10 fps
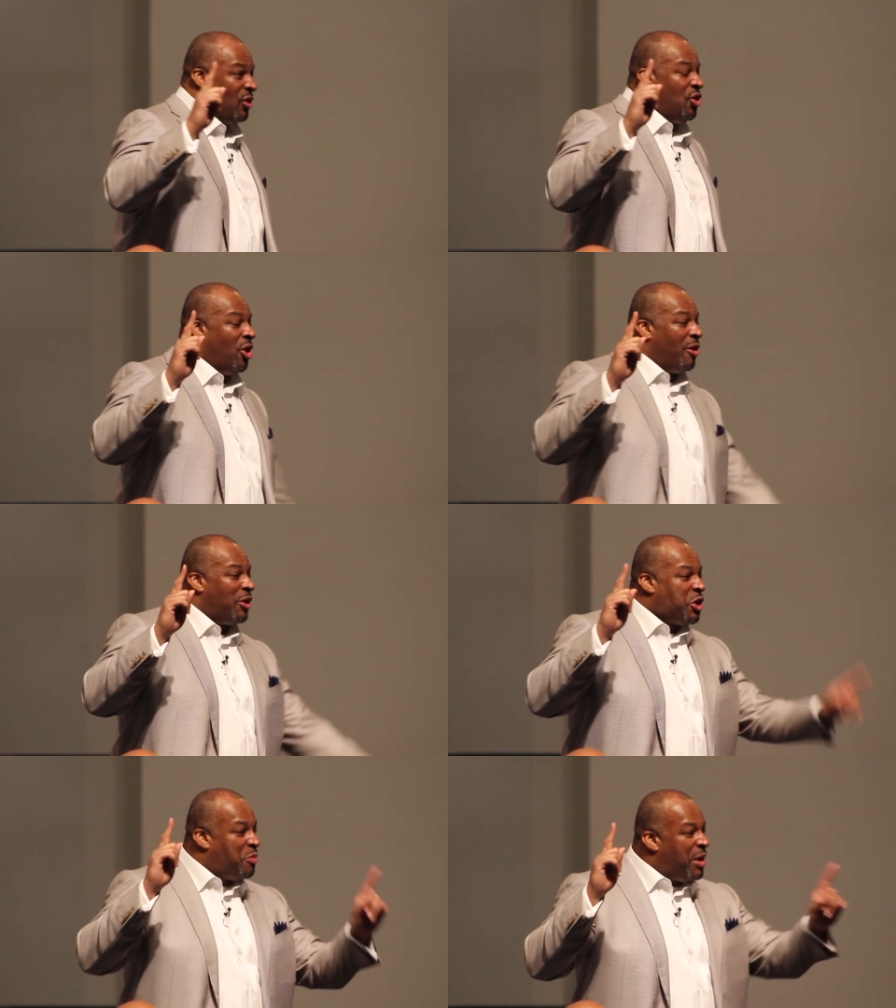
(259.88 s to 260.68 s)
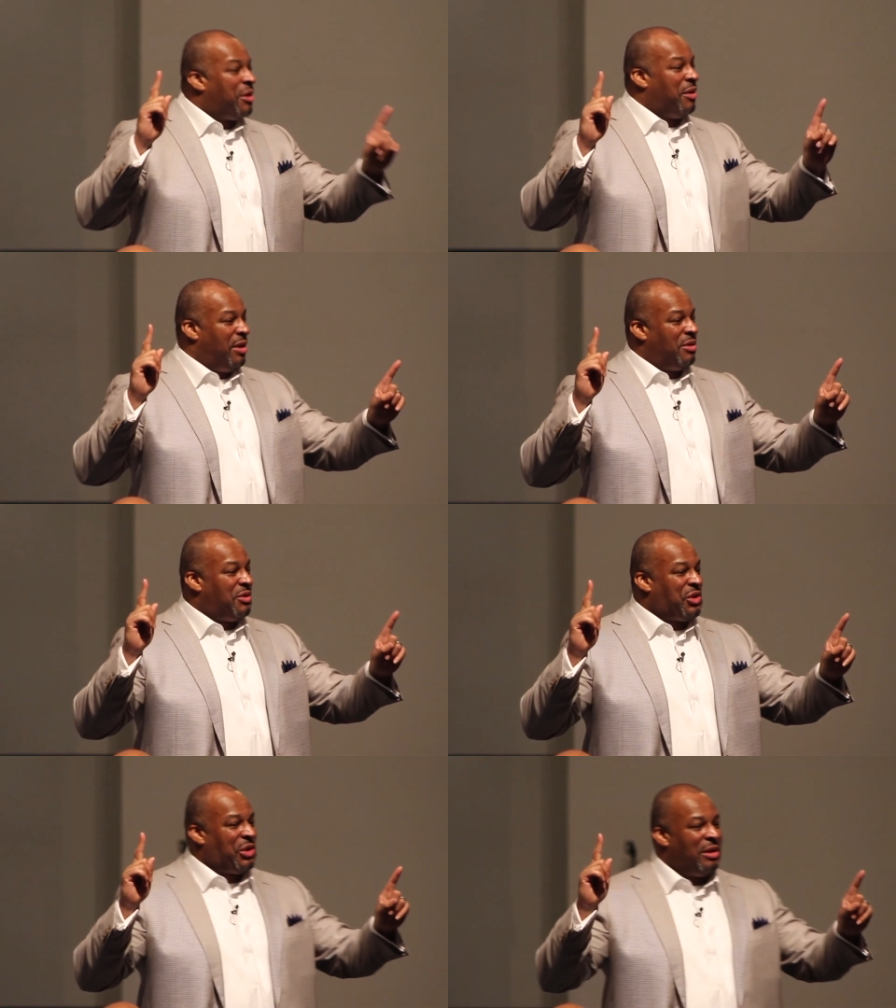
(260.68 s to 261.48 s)
Your experience, Your
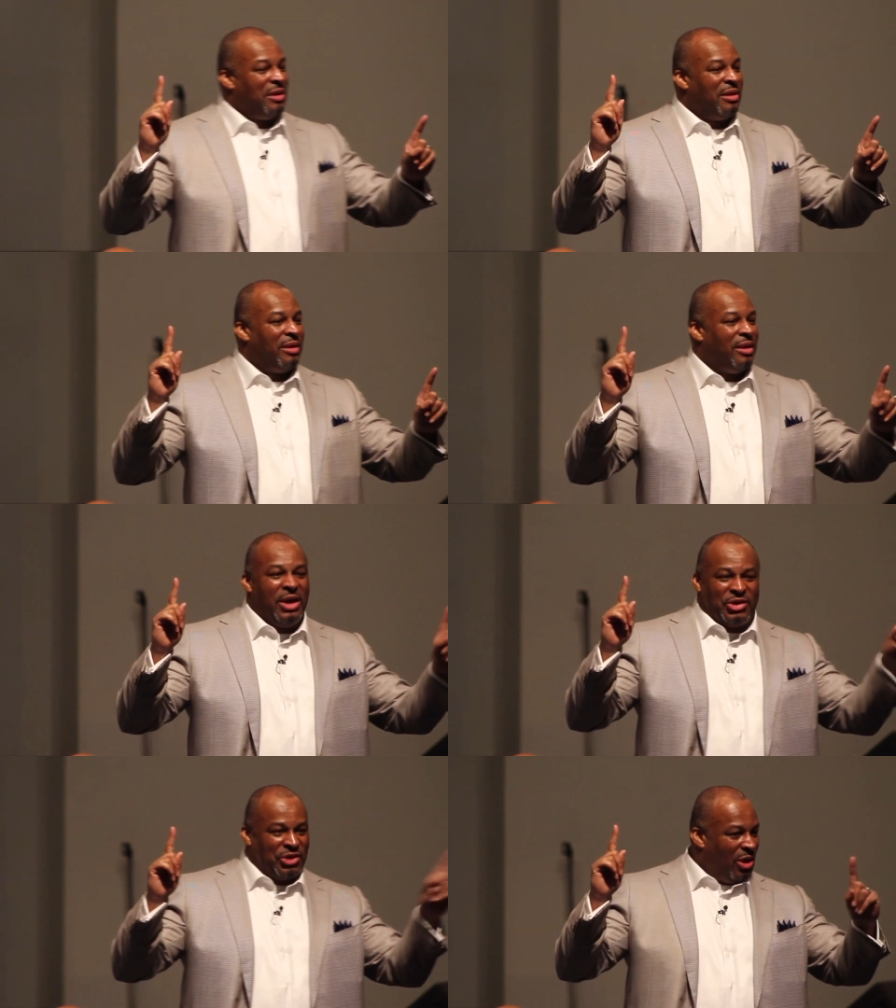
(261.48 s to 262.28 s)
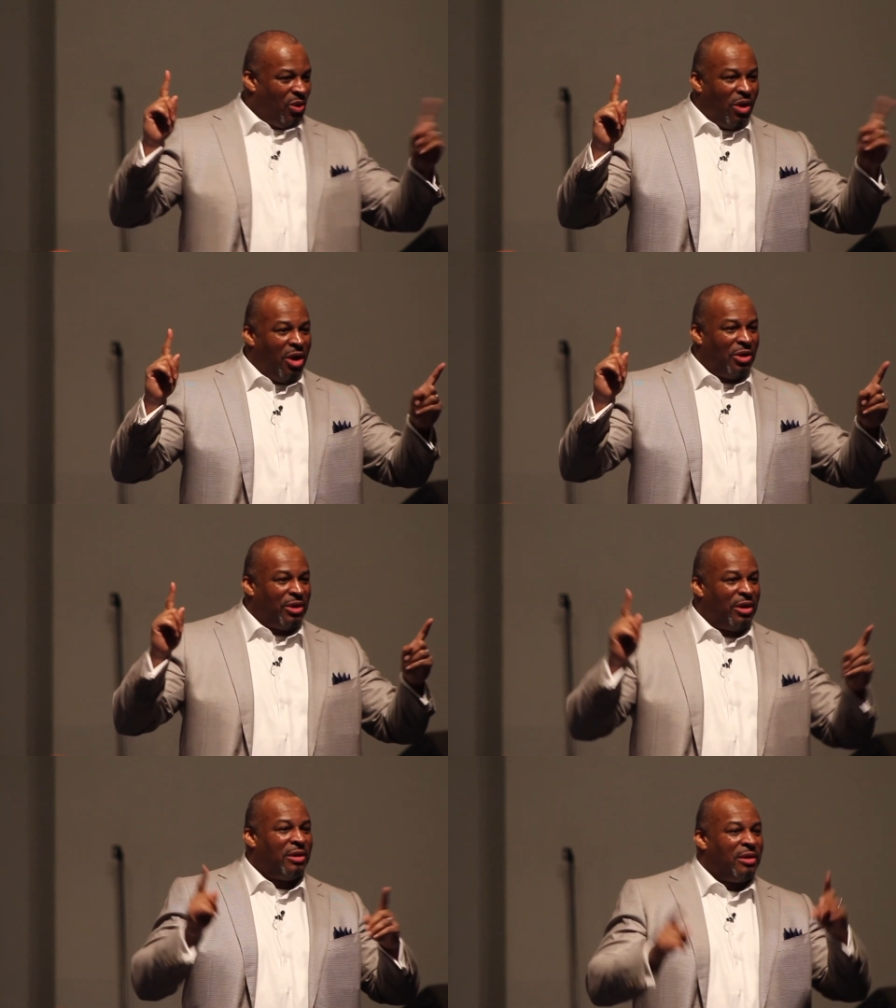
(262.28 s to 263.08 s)
experience is no
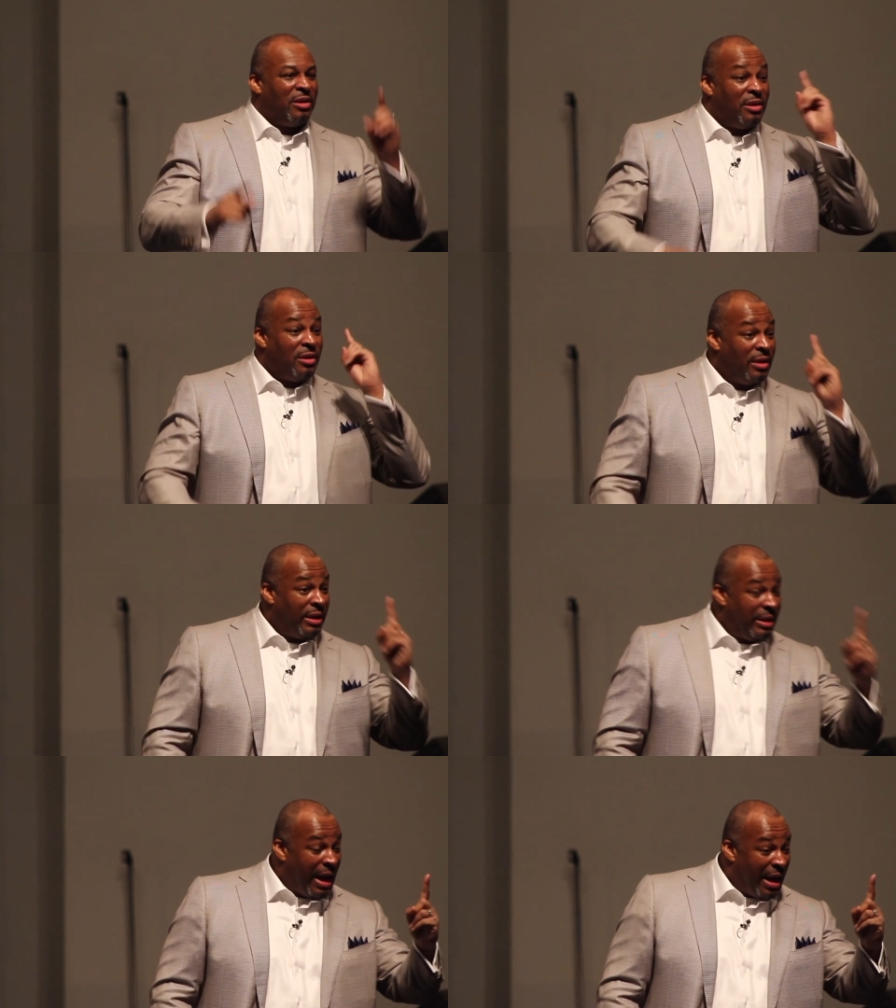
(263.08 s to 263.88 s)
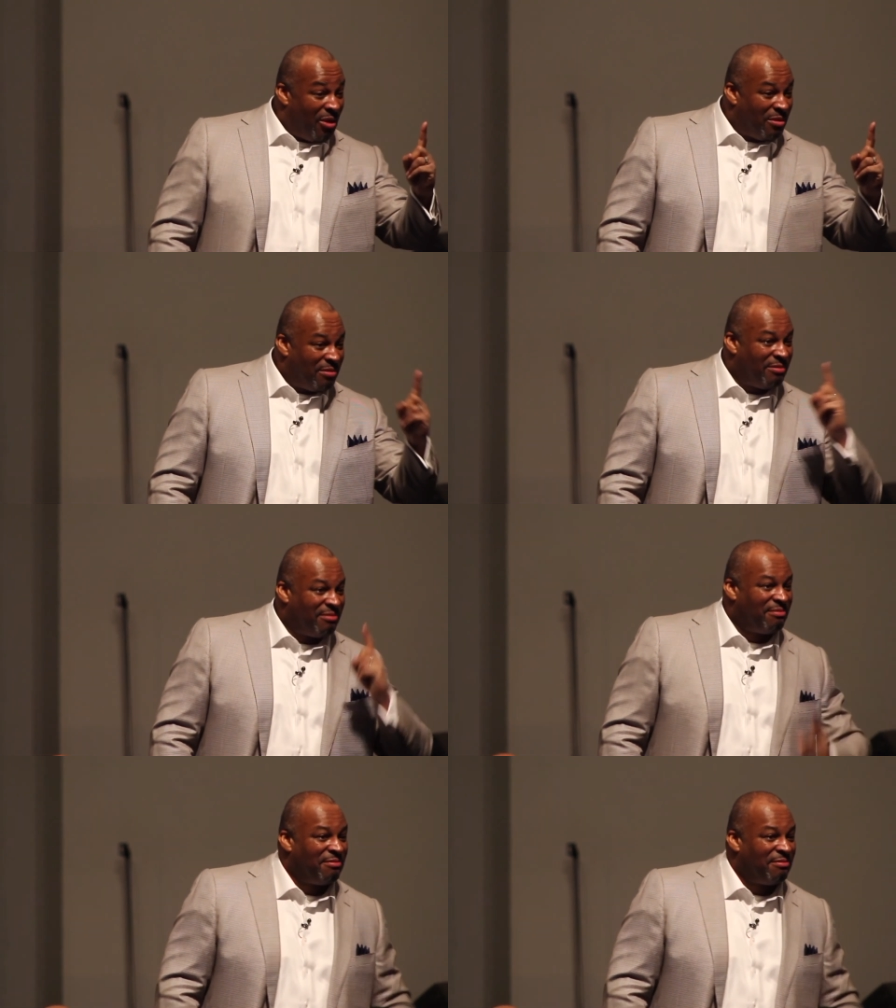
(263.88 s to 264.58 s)
longer, is no longer now.